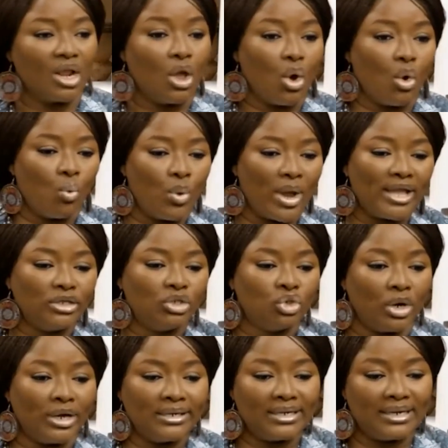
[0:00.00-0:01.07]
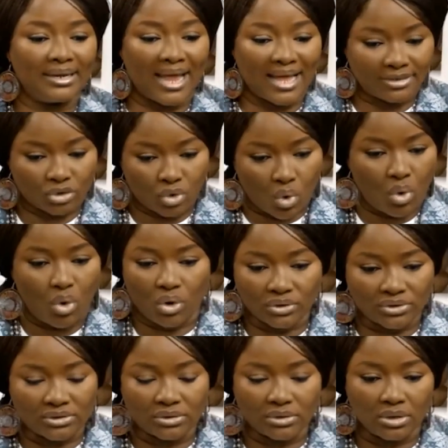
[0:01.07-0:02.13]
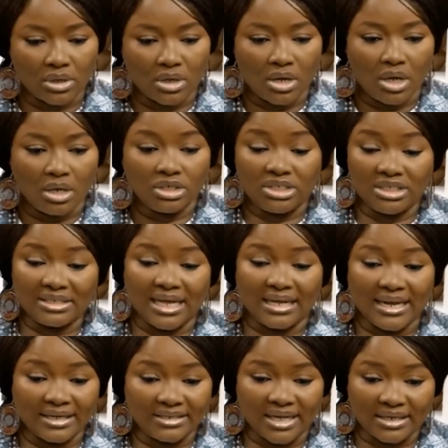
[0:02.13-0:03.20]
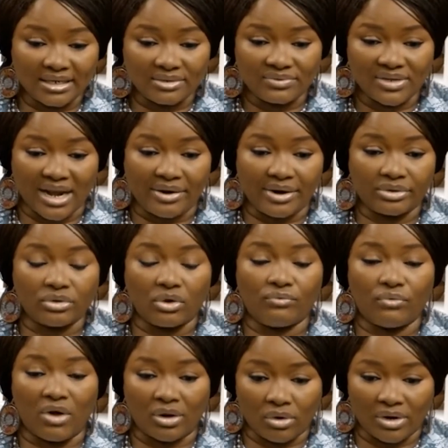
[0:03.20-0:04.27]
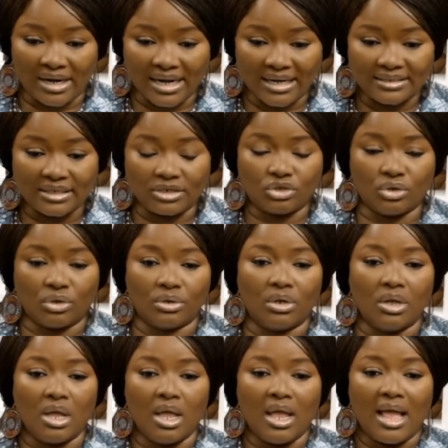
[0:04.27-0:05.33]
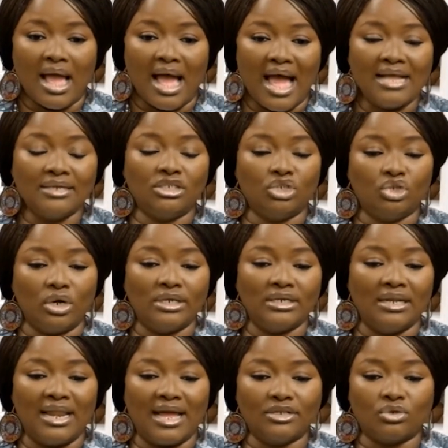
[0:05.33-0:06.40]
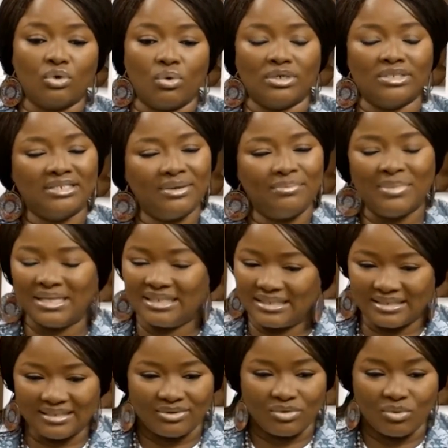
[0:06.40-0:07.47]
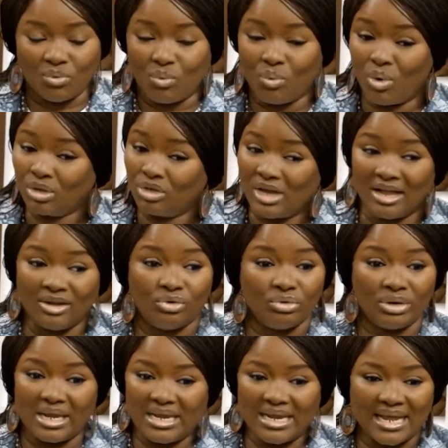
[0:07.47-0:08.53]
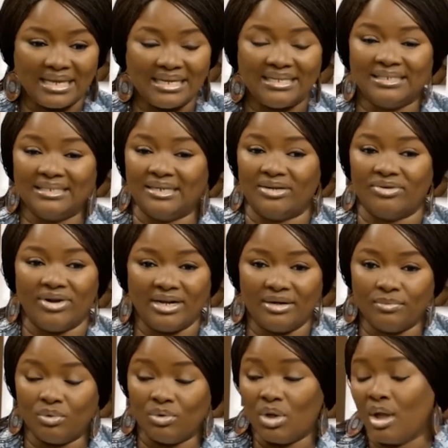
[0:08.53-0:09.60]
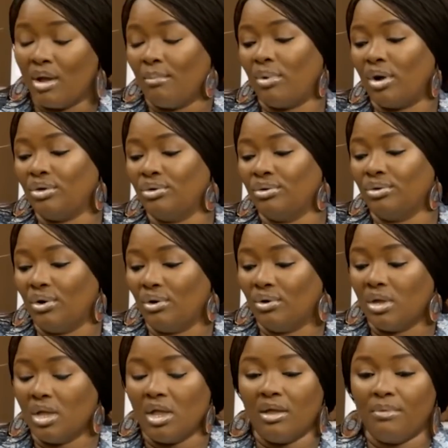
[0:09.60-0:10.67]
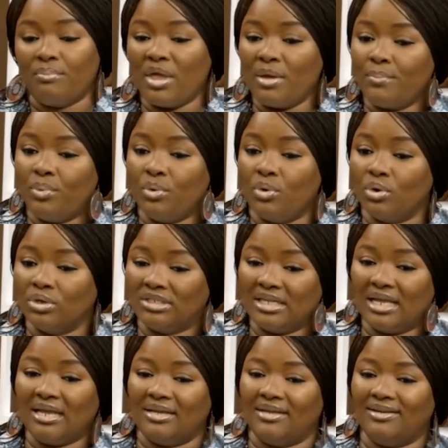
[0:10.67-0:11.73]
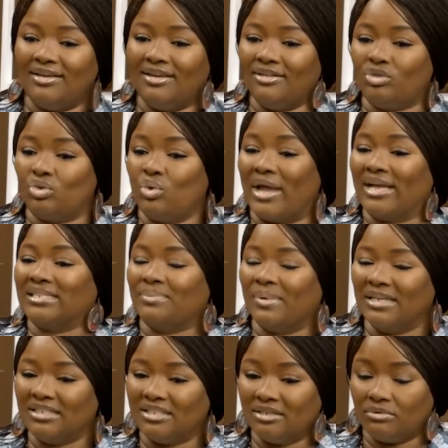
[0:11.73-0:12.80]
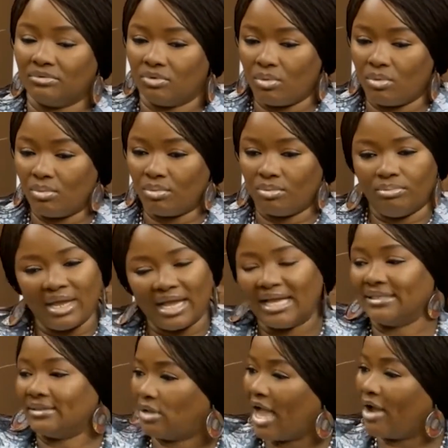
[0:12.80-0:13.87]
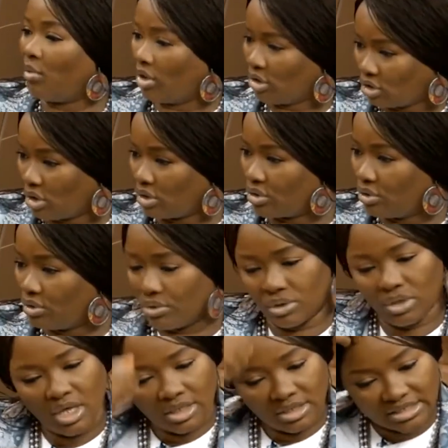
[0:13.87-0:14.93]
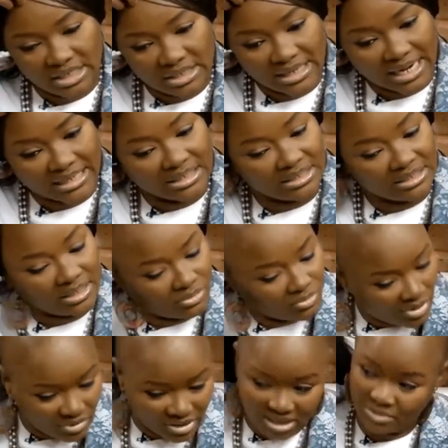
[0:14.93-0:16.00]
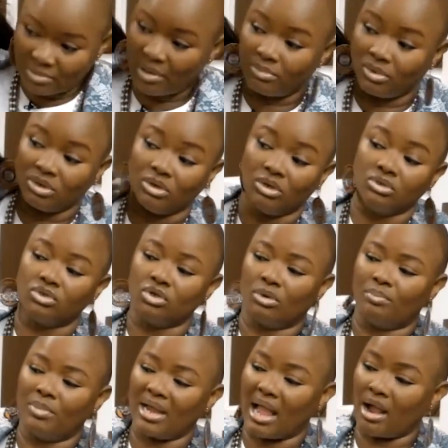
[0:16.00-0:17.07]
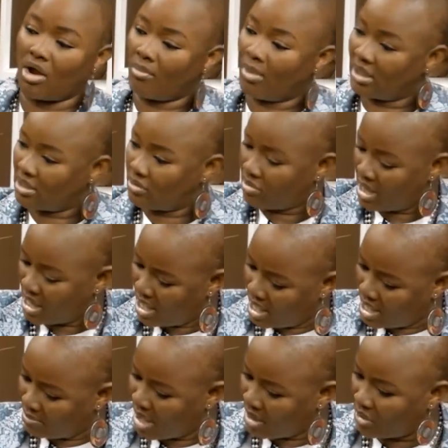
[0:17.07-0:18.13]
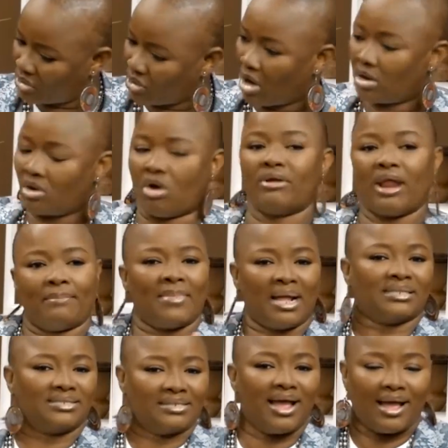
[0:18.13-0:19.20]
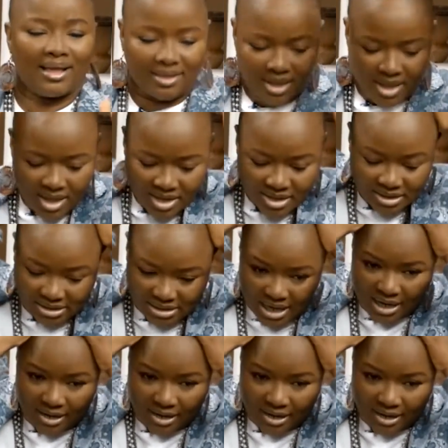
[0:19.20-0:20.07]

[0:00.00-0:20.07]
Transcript: We joined the last cohort. She's an executive director for an organization. And she joined the last cohort, say, Mercy, what you are doing here is incredible. But you know, people go say it's too expensive. Make I won't shock you. See, now this thing where we spend money on top. Make I come on the wig, make we talk correct matter. See,